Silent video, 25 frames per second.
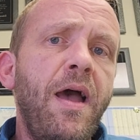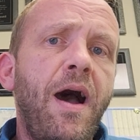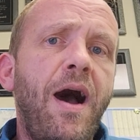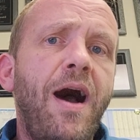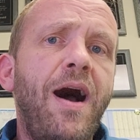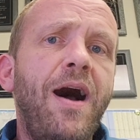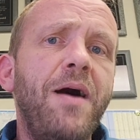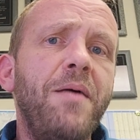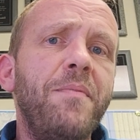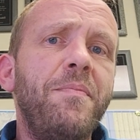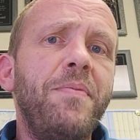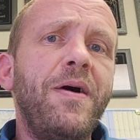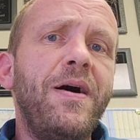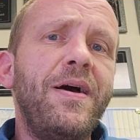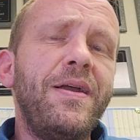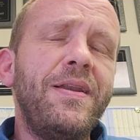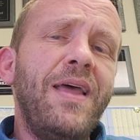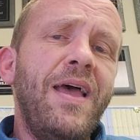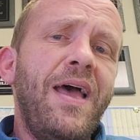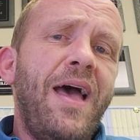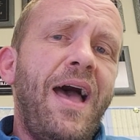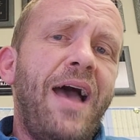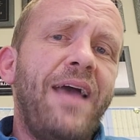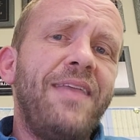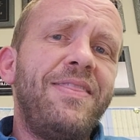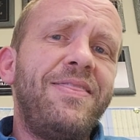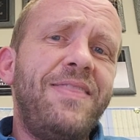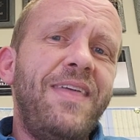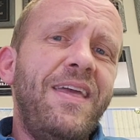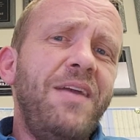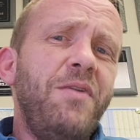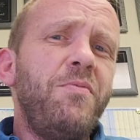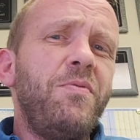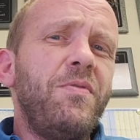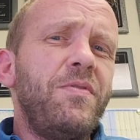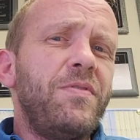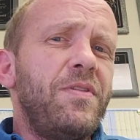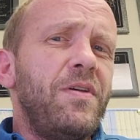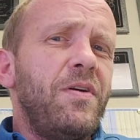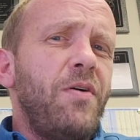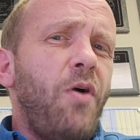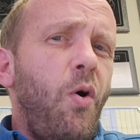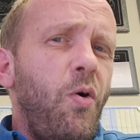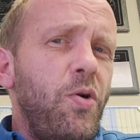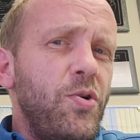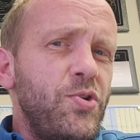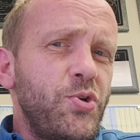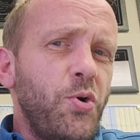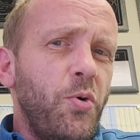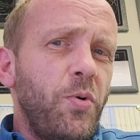uh, but I think the
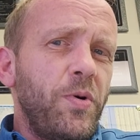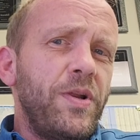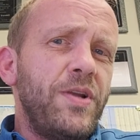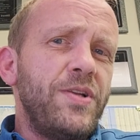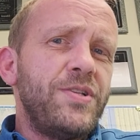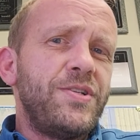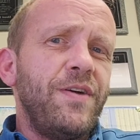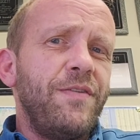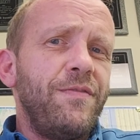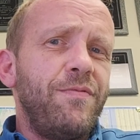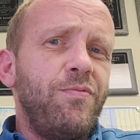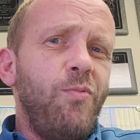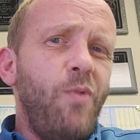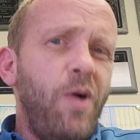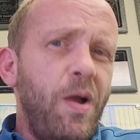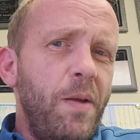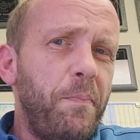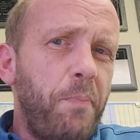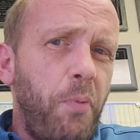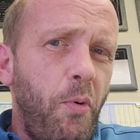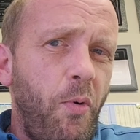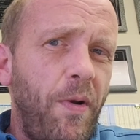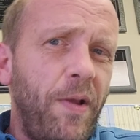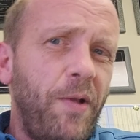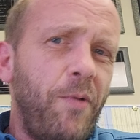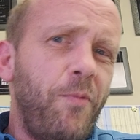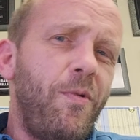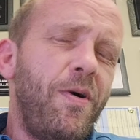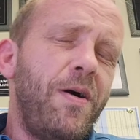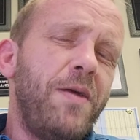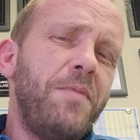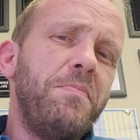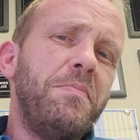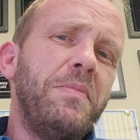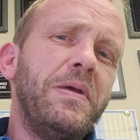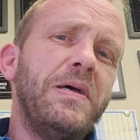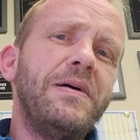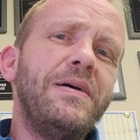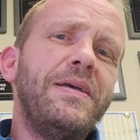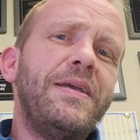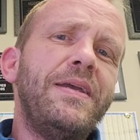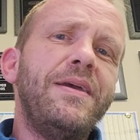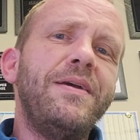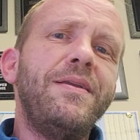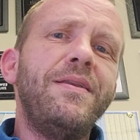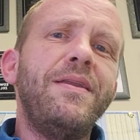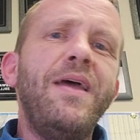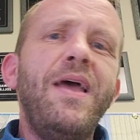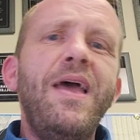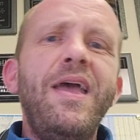shortage of 1.1
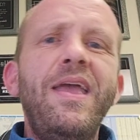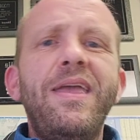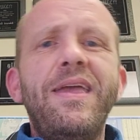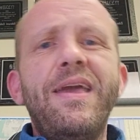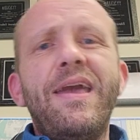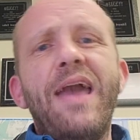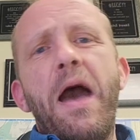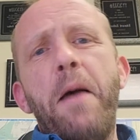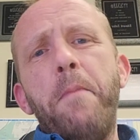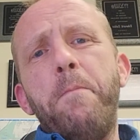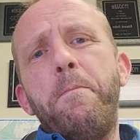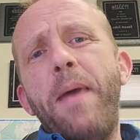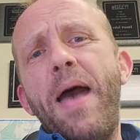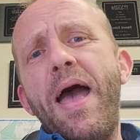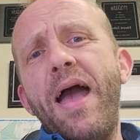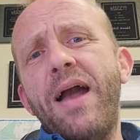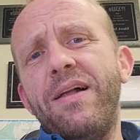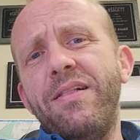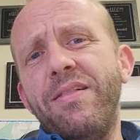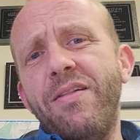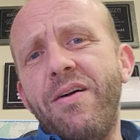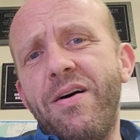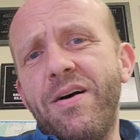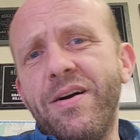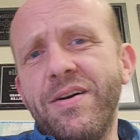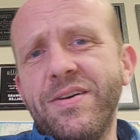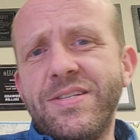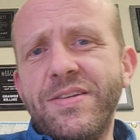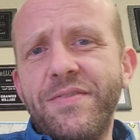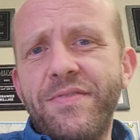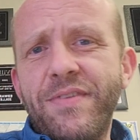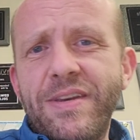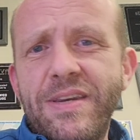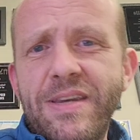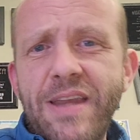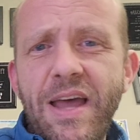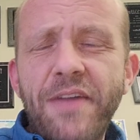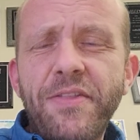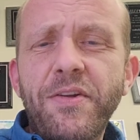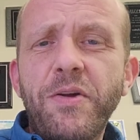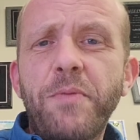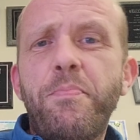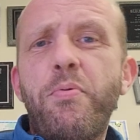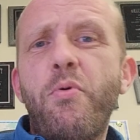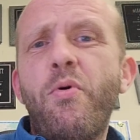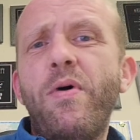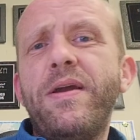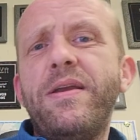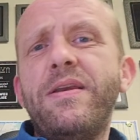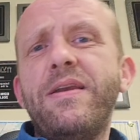million, you got backlogs of another
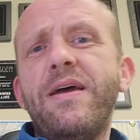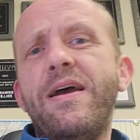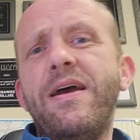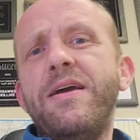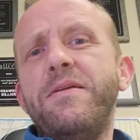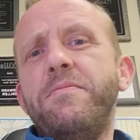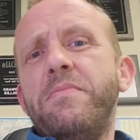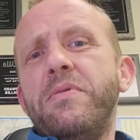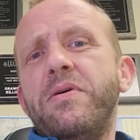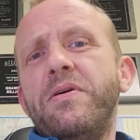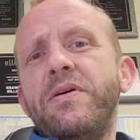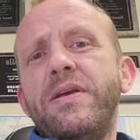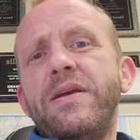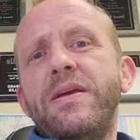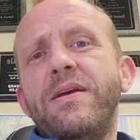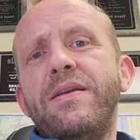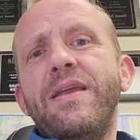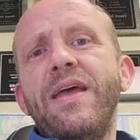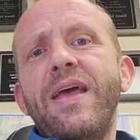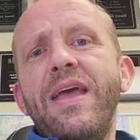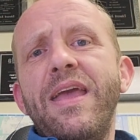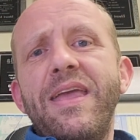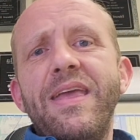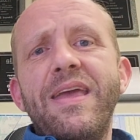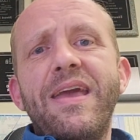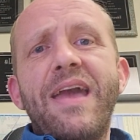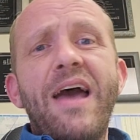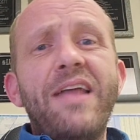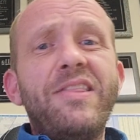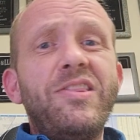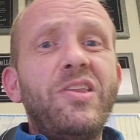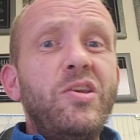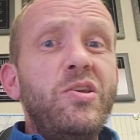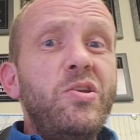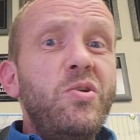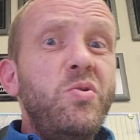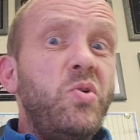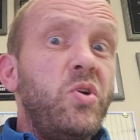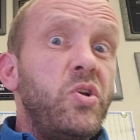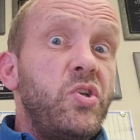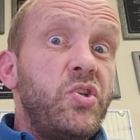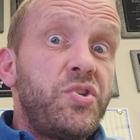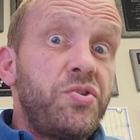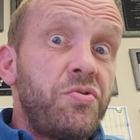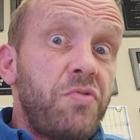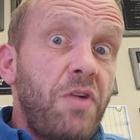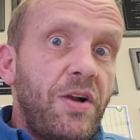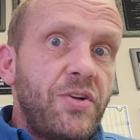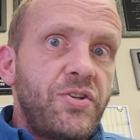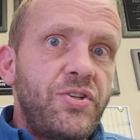0.9 million, you got the new
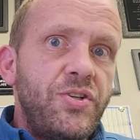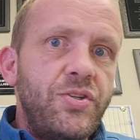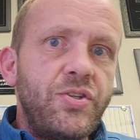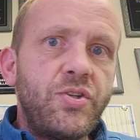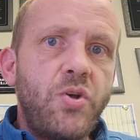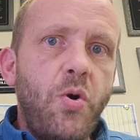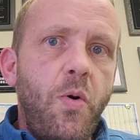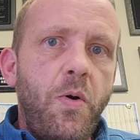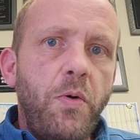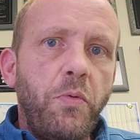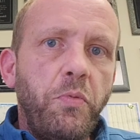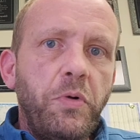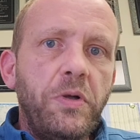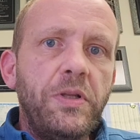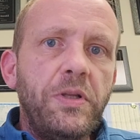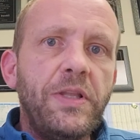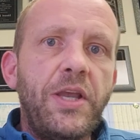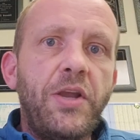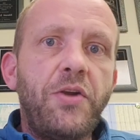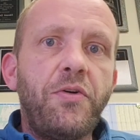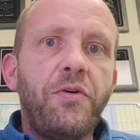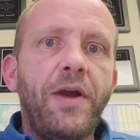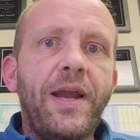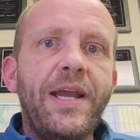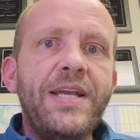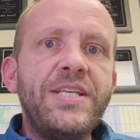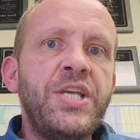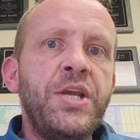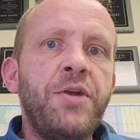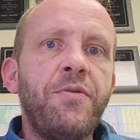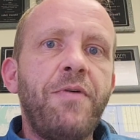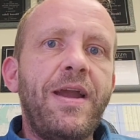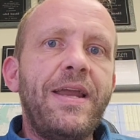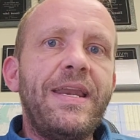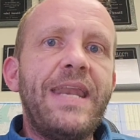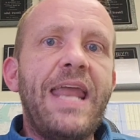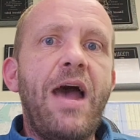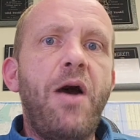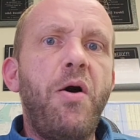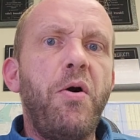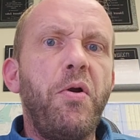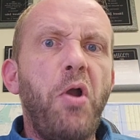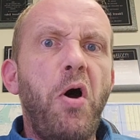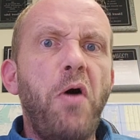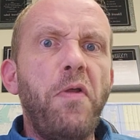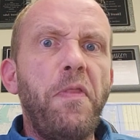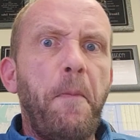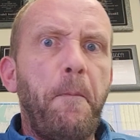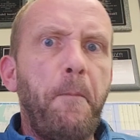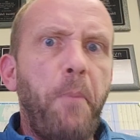constructions going really crazy right now
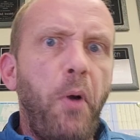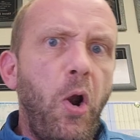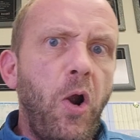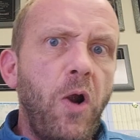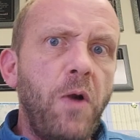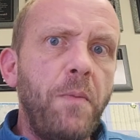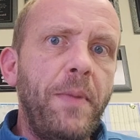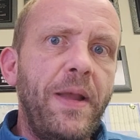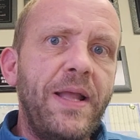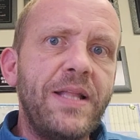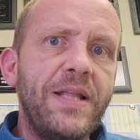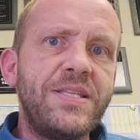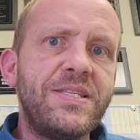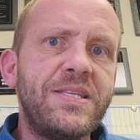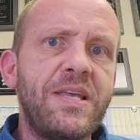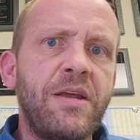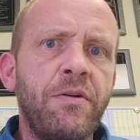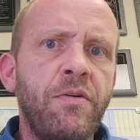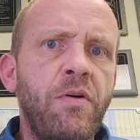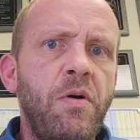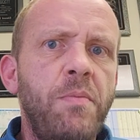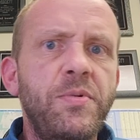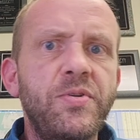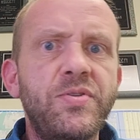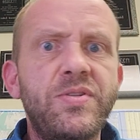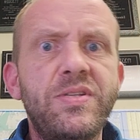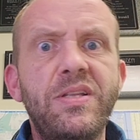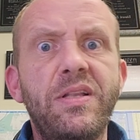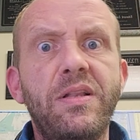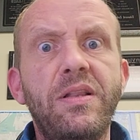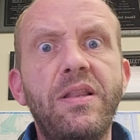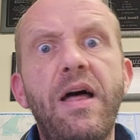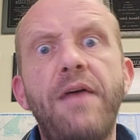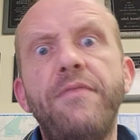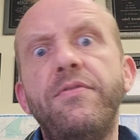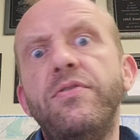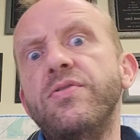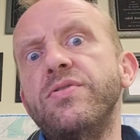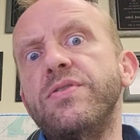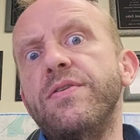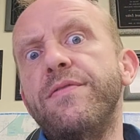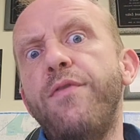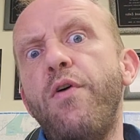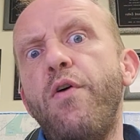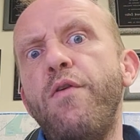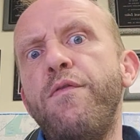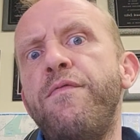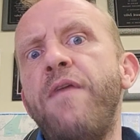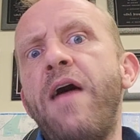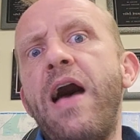and all the permits that are almost the levels of
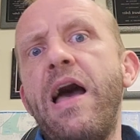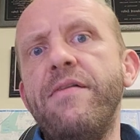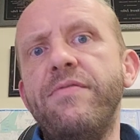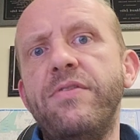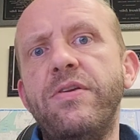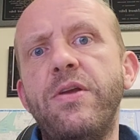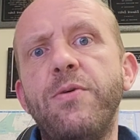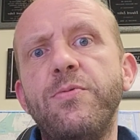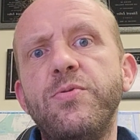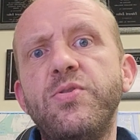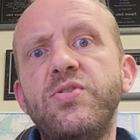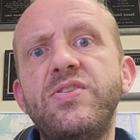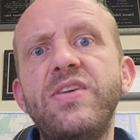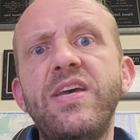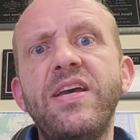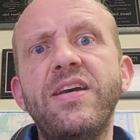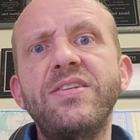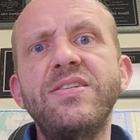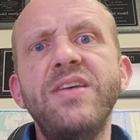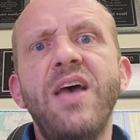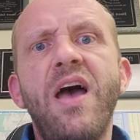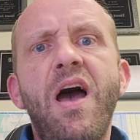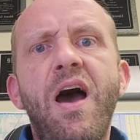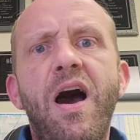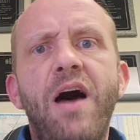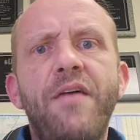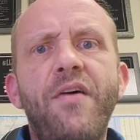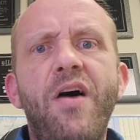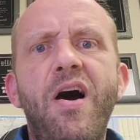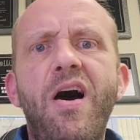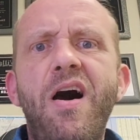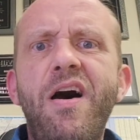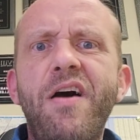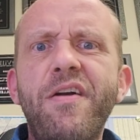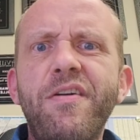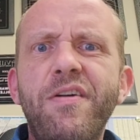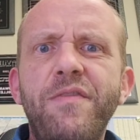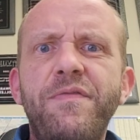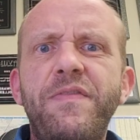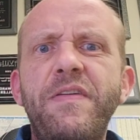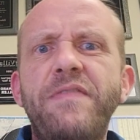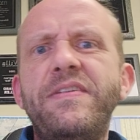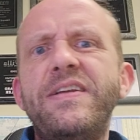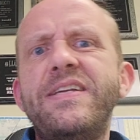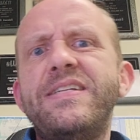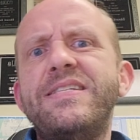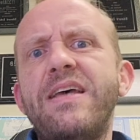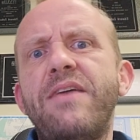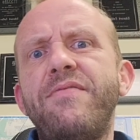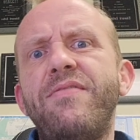05 and 06 of
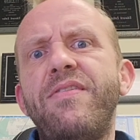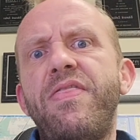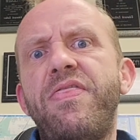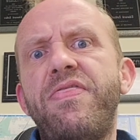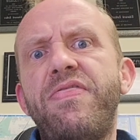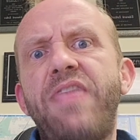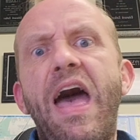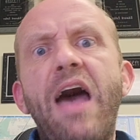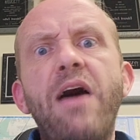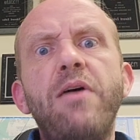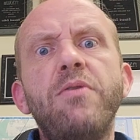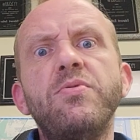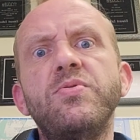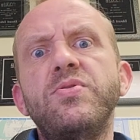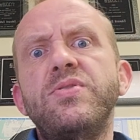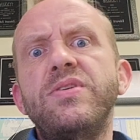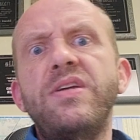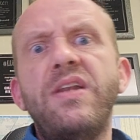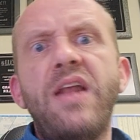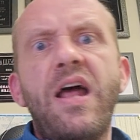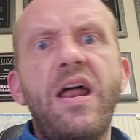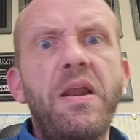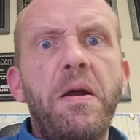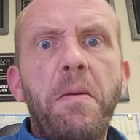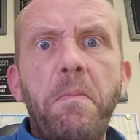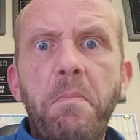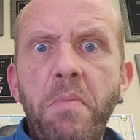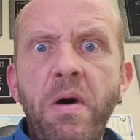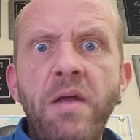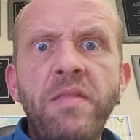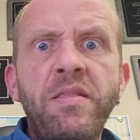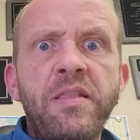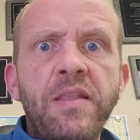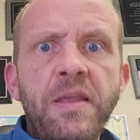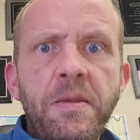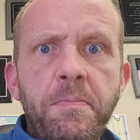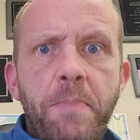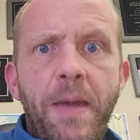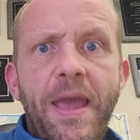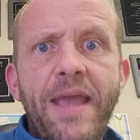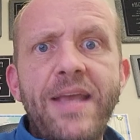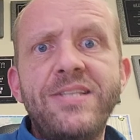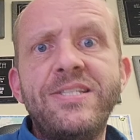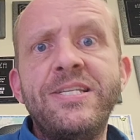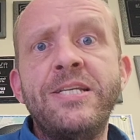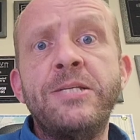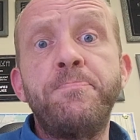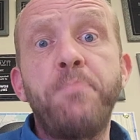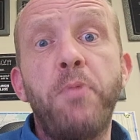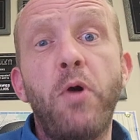157,000 on a monthly
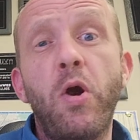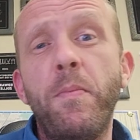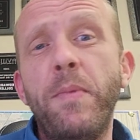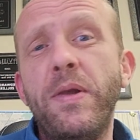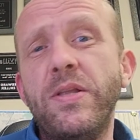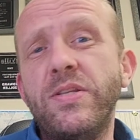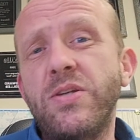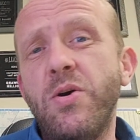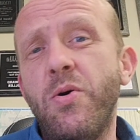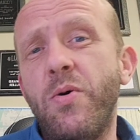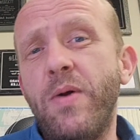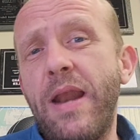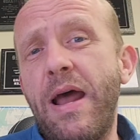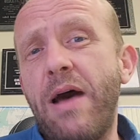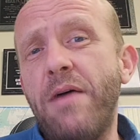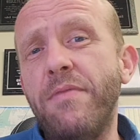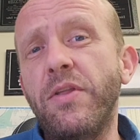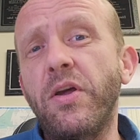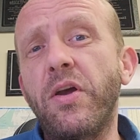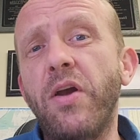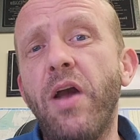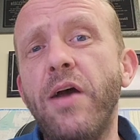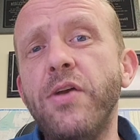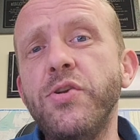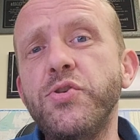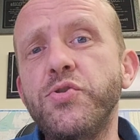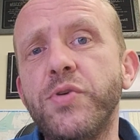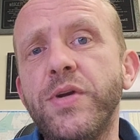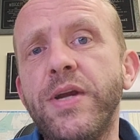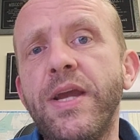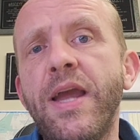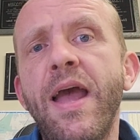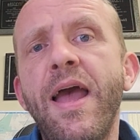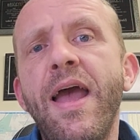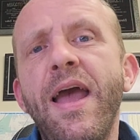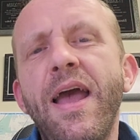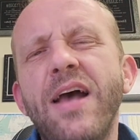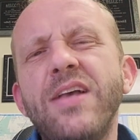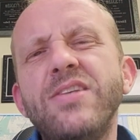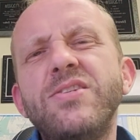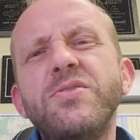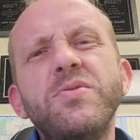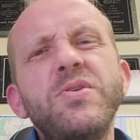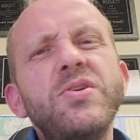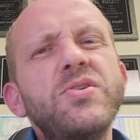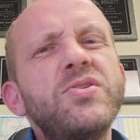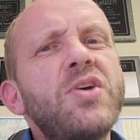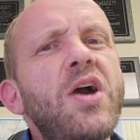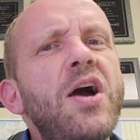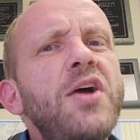basis permits going out in the country. And so
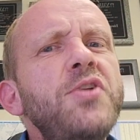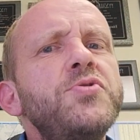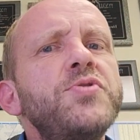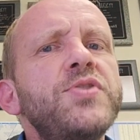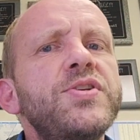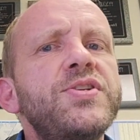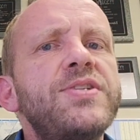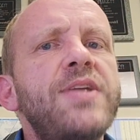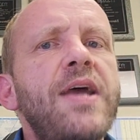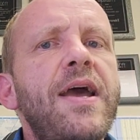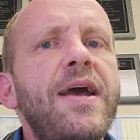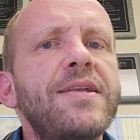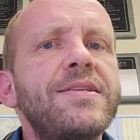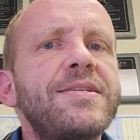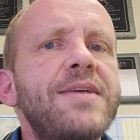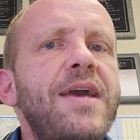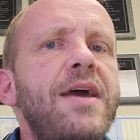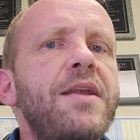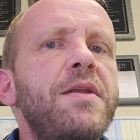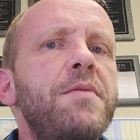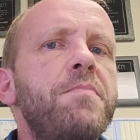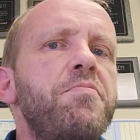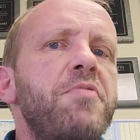these country stats kind